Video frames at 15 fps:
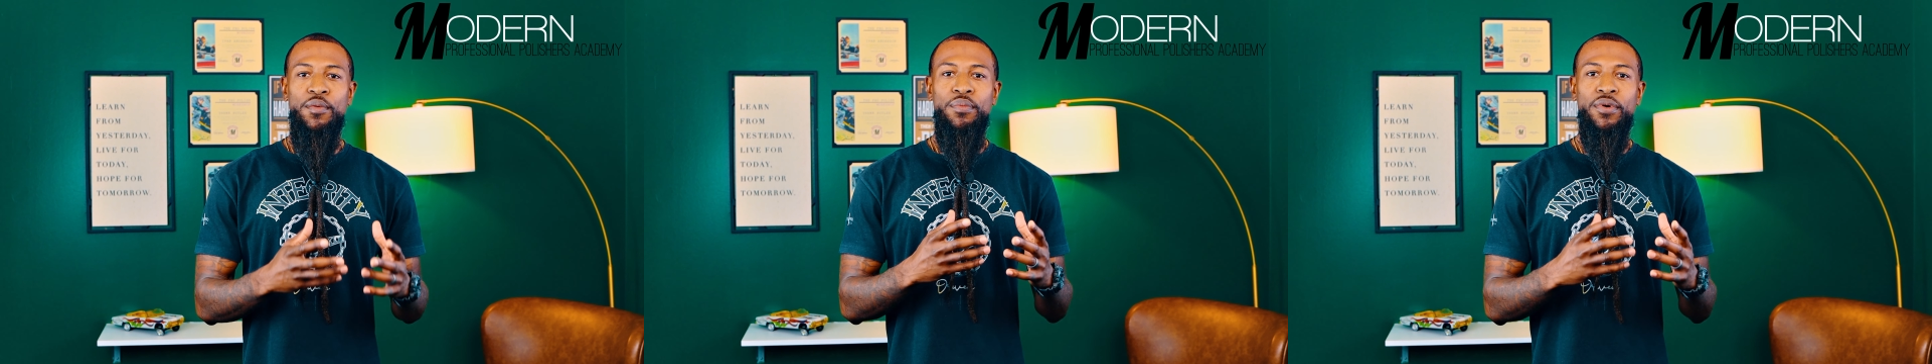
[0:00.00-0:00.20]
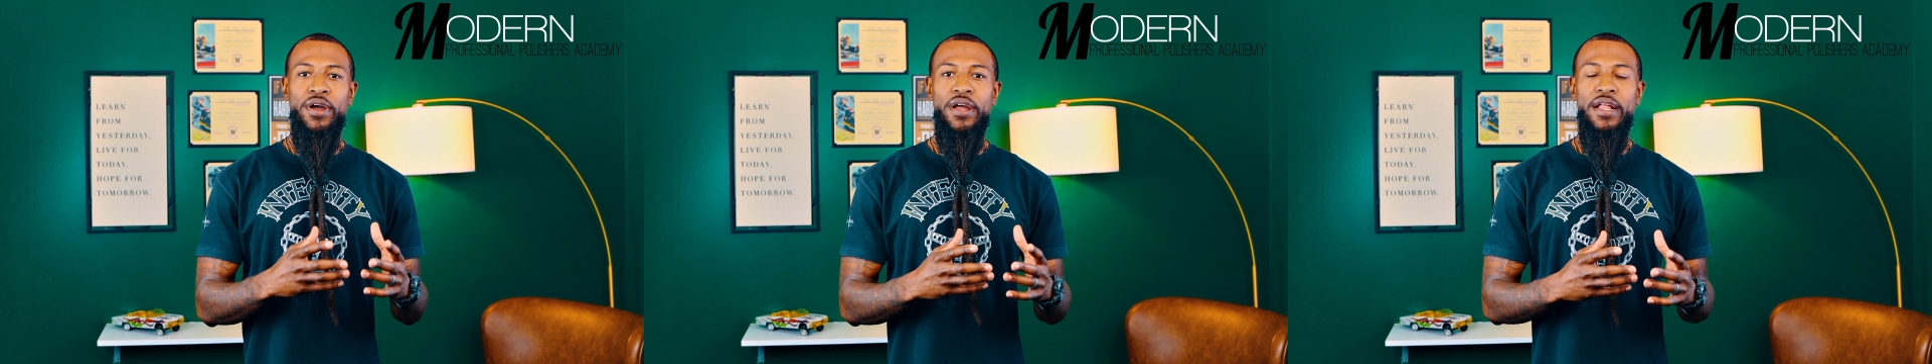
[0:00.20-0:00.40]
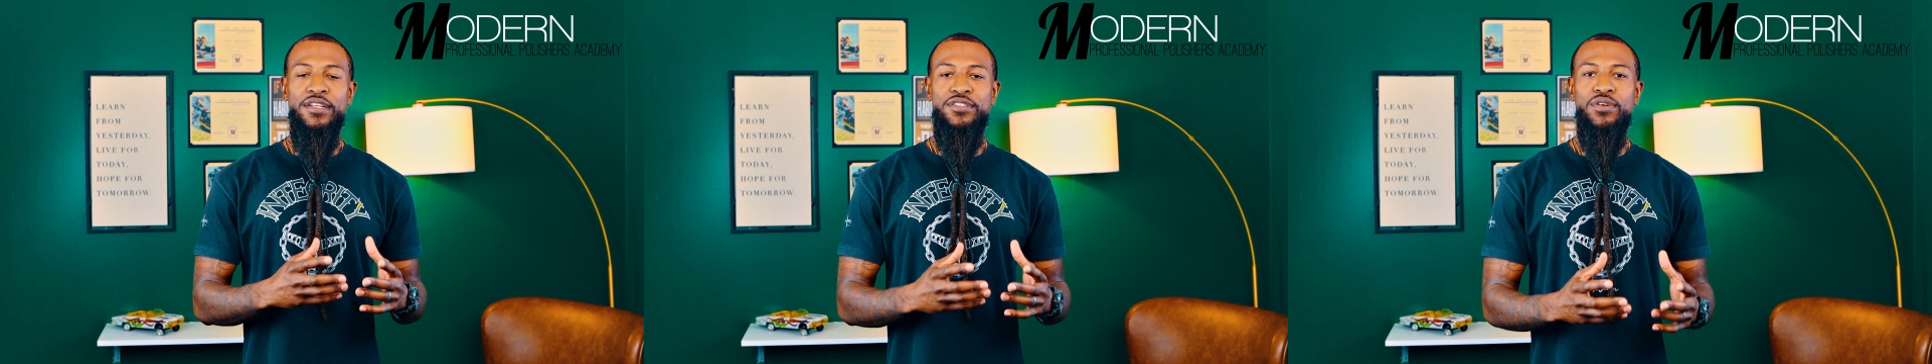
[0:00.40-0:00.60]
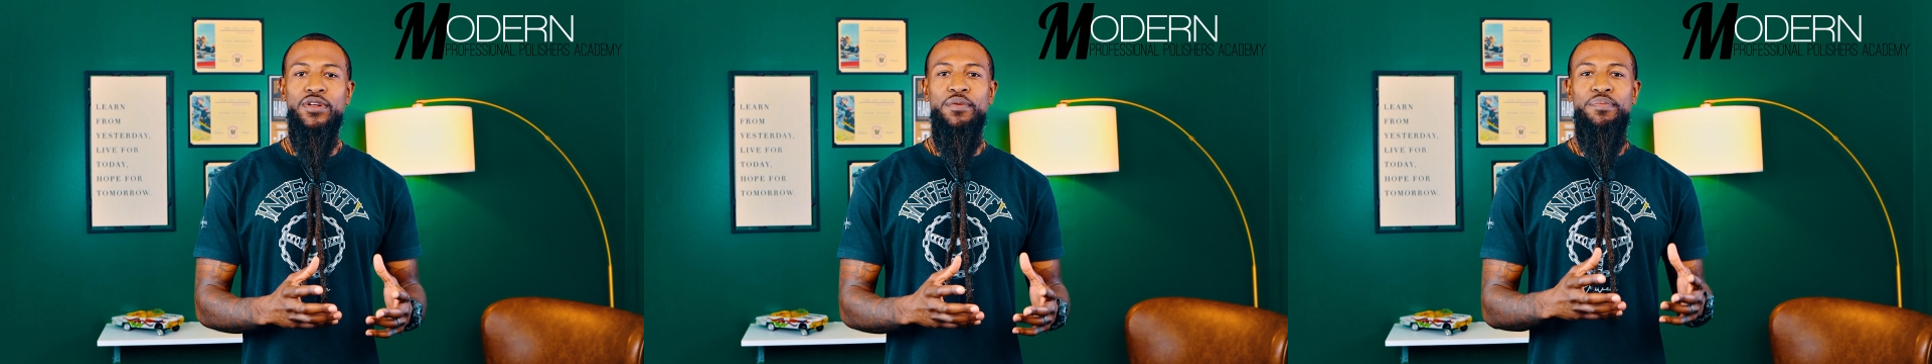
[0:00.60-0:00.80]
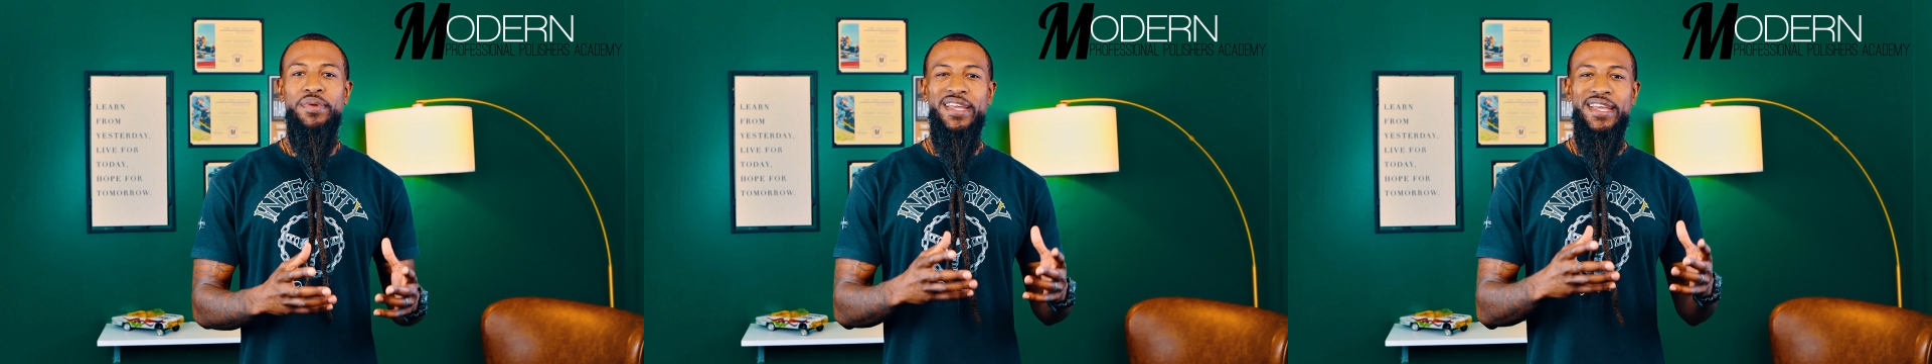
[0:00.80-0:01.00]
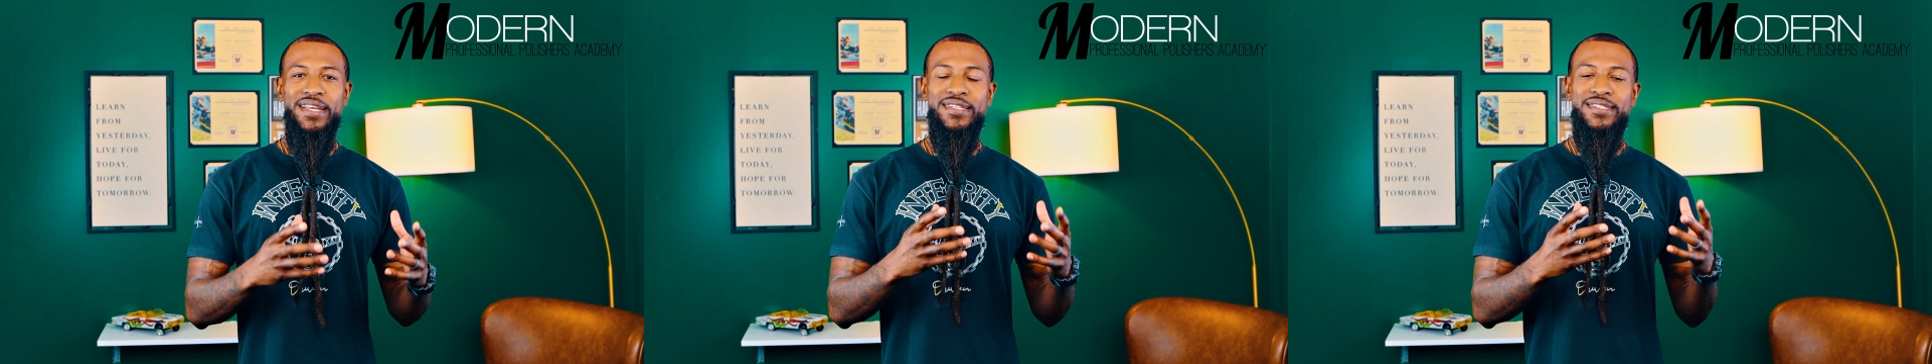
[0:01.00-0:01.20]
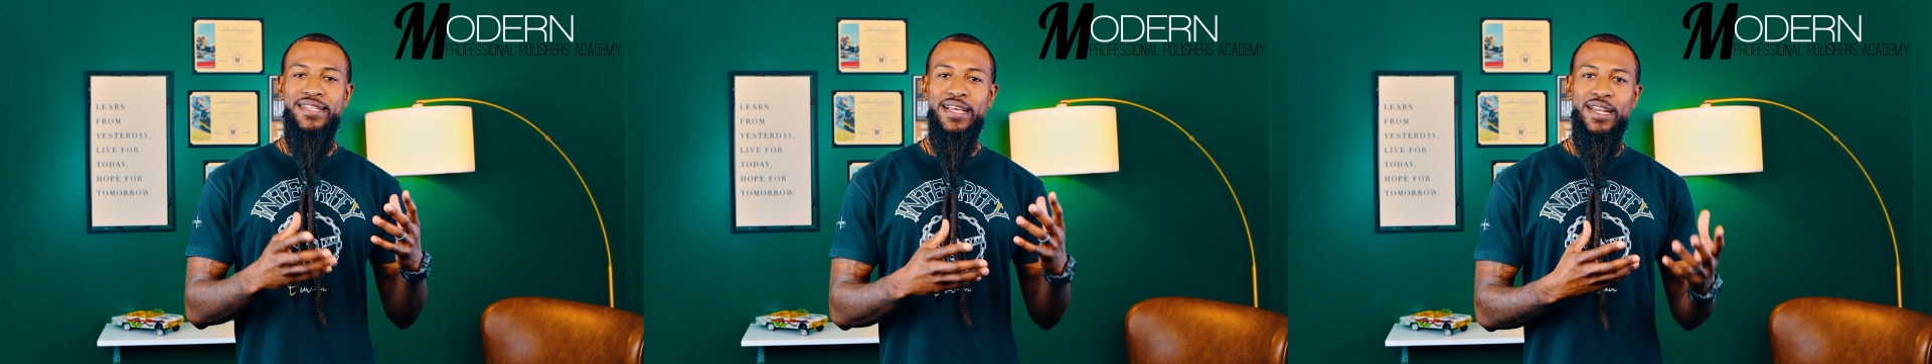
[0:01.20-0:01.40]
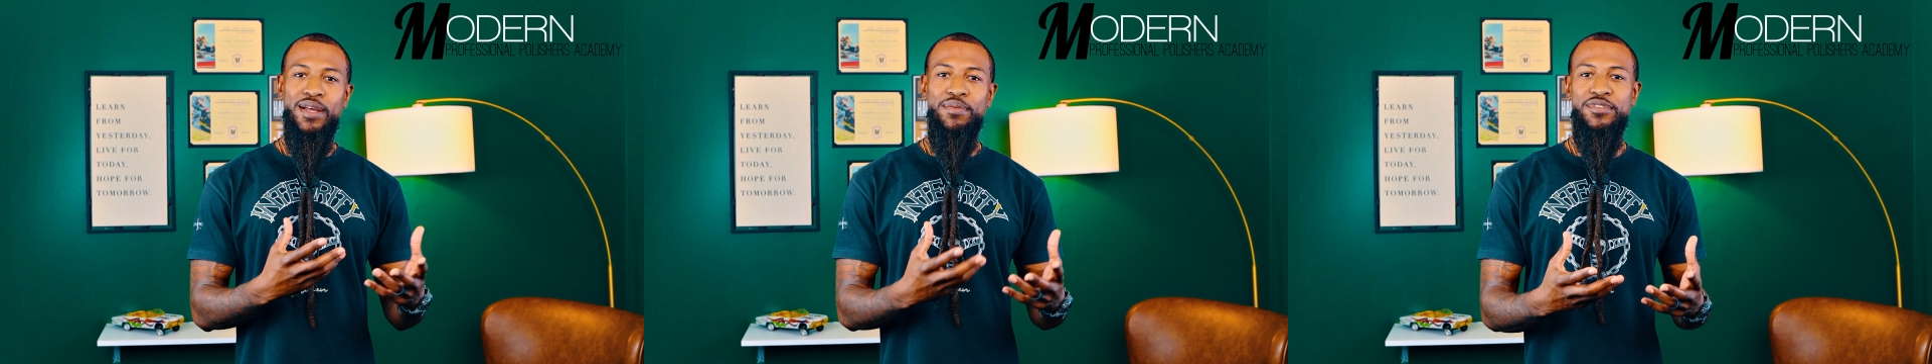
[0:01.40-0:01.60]
but it's going to be
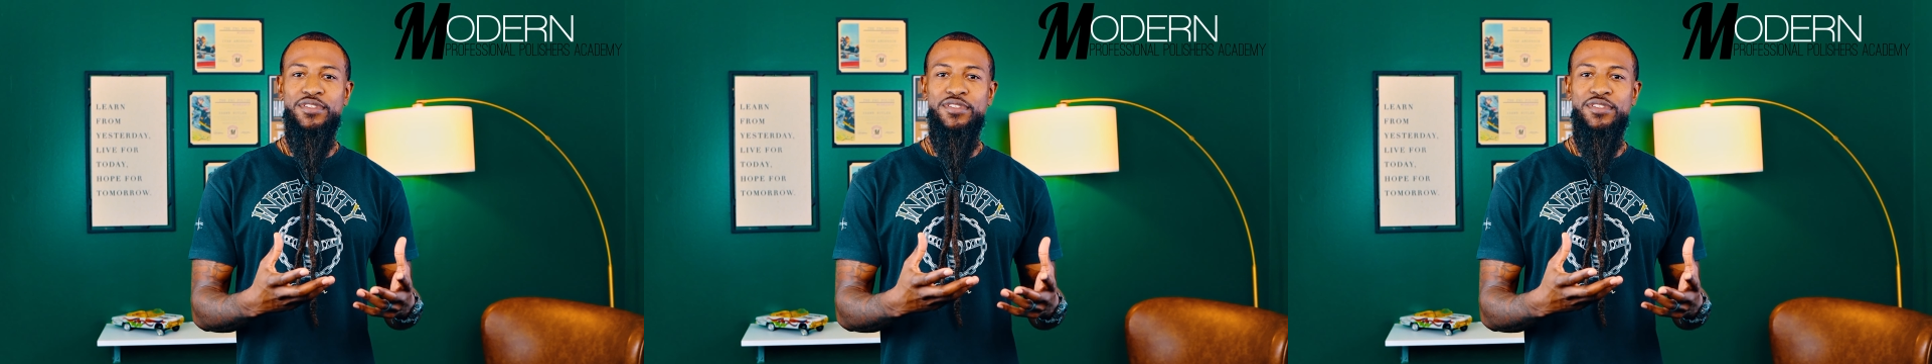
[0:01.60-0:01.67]
set up